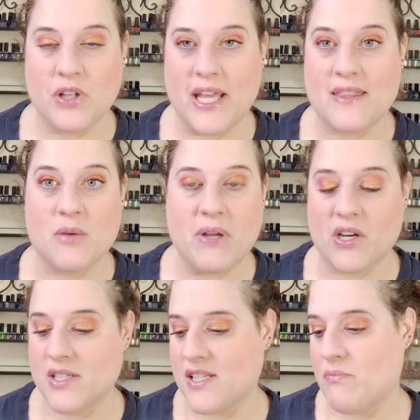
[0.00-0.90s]
like the
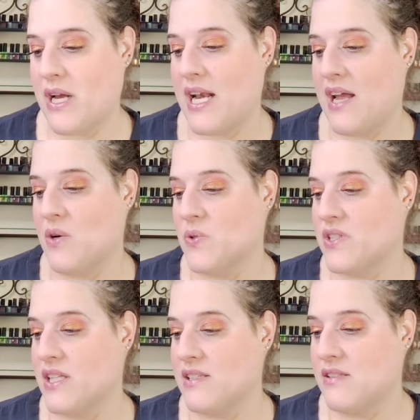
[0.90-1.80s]
appearance of my nails.
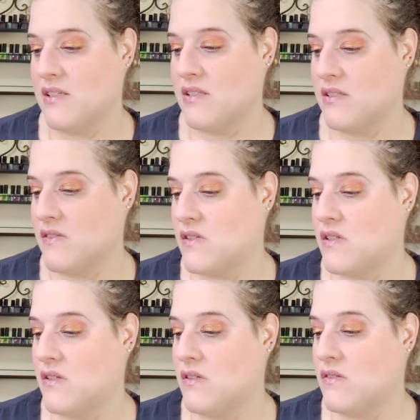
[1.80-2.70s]
This
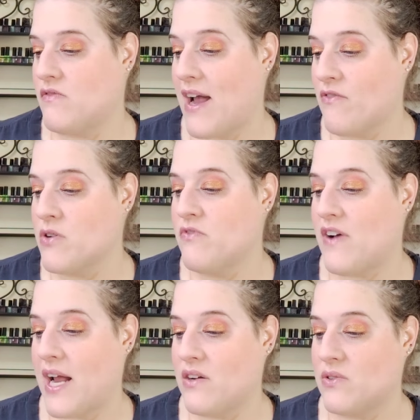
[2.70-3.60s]
is Vibrant
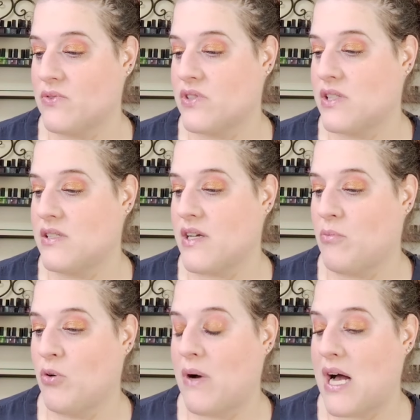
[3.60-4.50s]
Vinyls
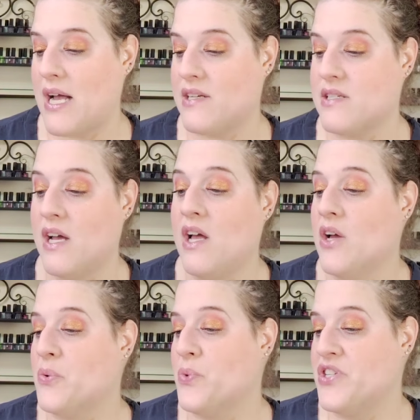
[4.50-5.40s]
Double Bond
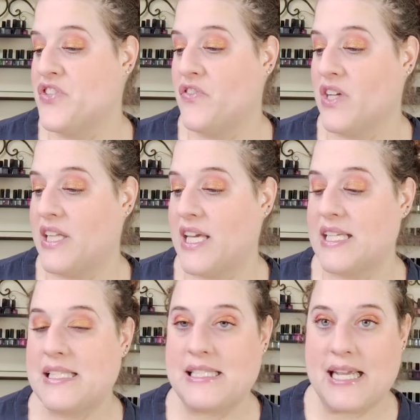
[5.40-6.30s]
Ridge Filling
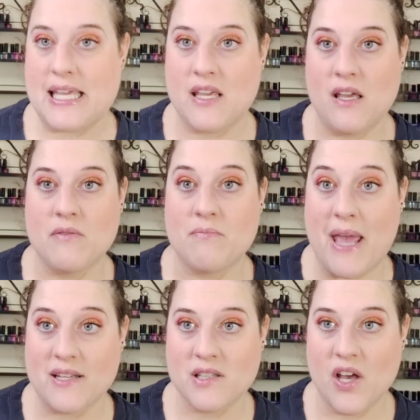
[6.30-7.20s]
Sticky
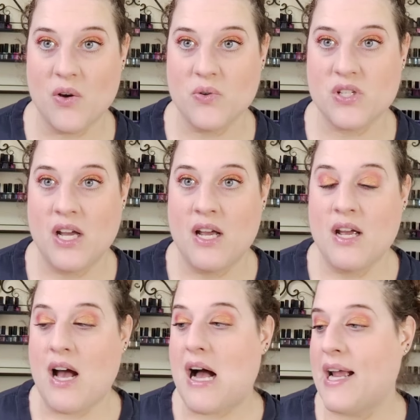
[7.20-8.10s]
Base Coat.
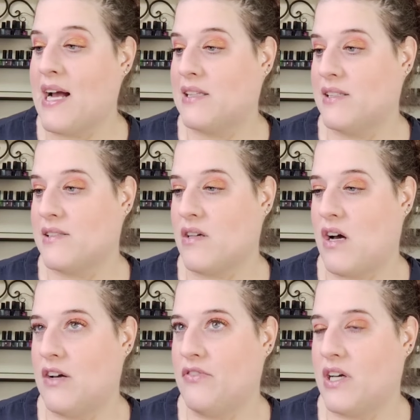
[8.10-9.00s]
I got this
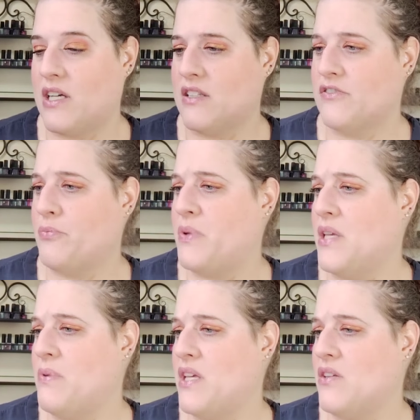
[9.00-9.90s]
off of
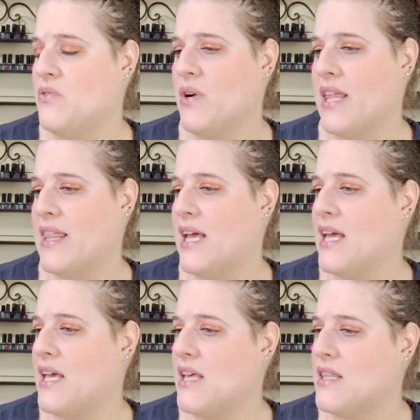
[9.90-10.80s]
PPU, I
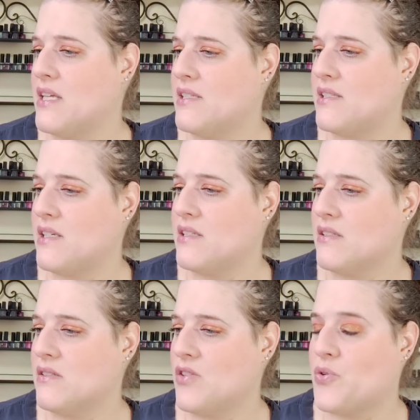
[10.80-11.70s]
think, and this
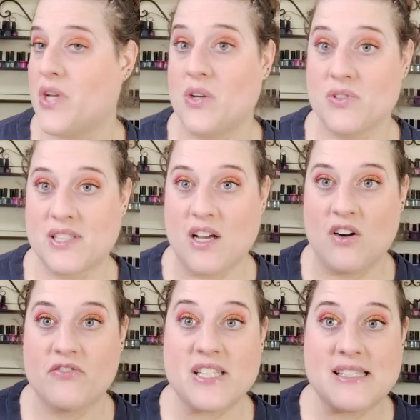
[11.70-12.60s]
is Treat
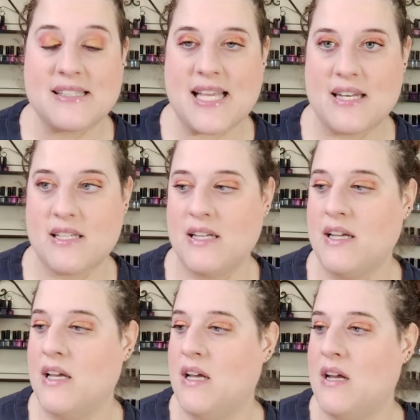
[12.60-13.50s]
Yourself. It's
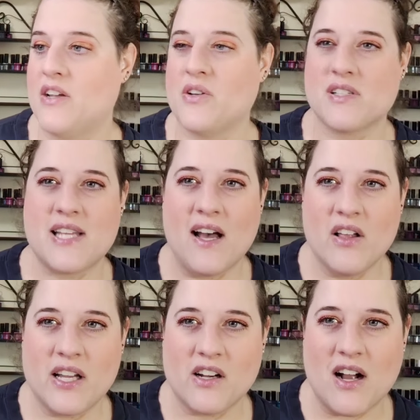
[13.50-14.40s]
scented. You can tell
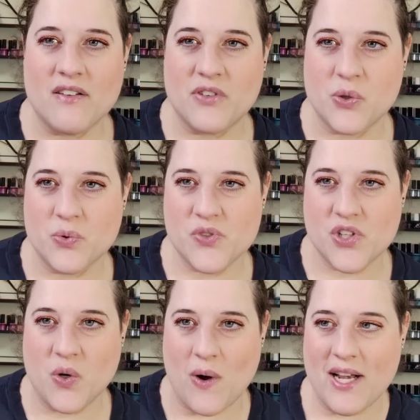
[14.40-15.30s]
here I've
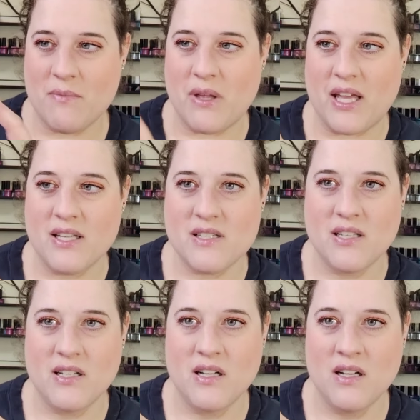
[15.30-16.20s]
used quite a bit.
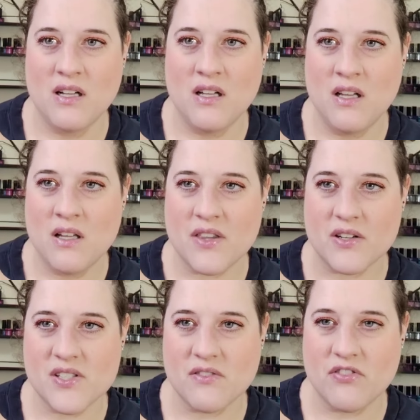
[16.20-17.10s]

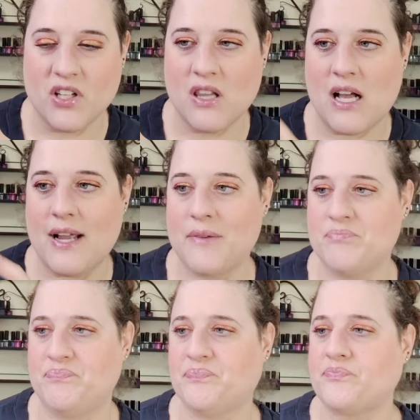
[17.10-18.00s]
There's a fill
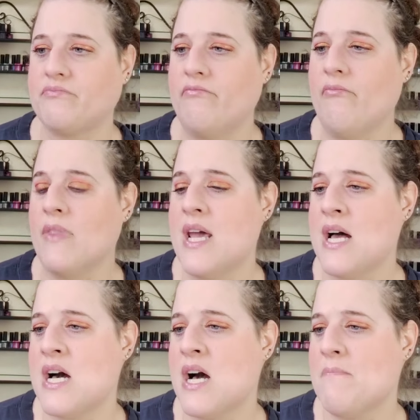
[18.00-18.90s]
line
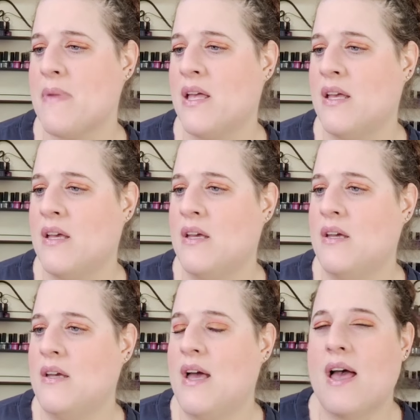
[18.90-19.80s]
um,
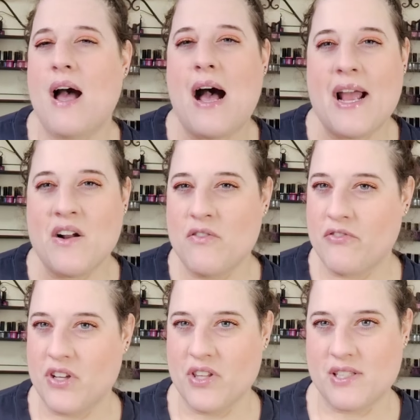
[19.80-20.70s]
I don't
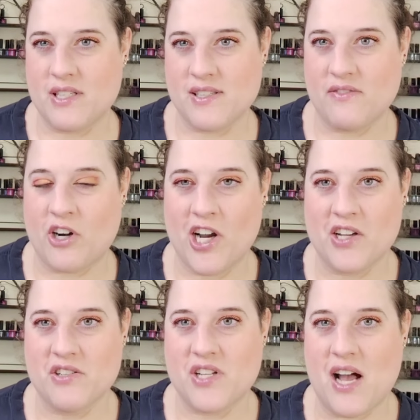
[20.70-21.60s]
feel this does a very
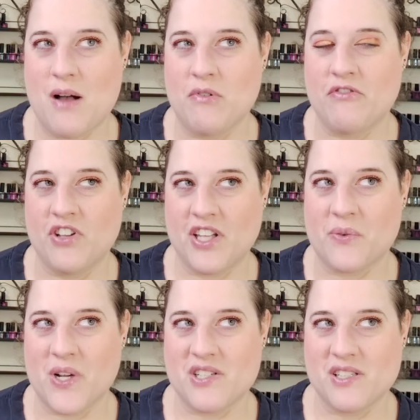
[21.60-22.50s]
good job of filling
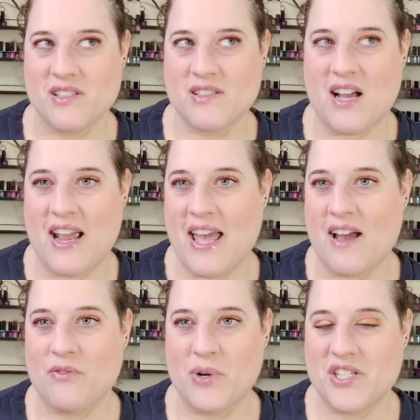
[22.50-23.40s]
ridges. I
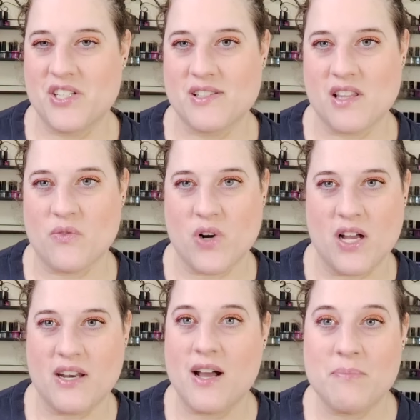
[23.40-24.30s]
have ridges that
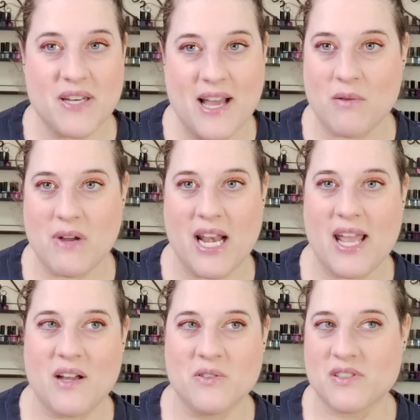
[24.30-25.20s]
run up and down my
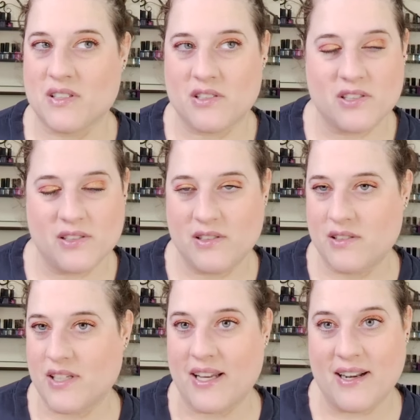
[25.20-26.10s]
nails. It's
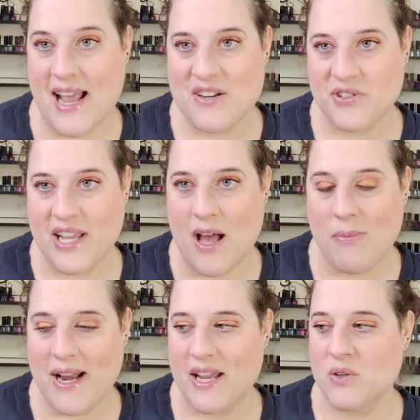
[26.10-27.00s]
just kind of naturally how
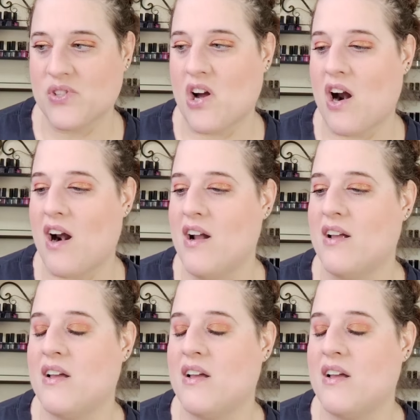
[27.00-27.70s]
my nails are.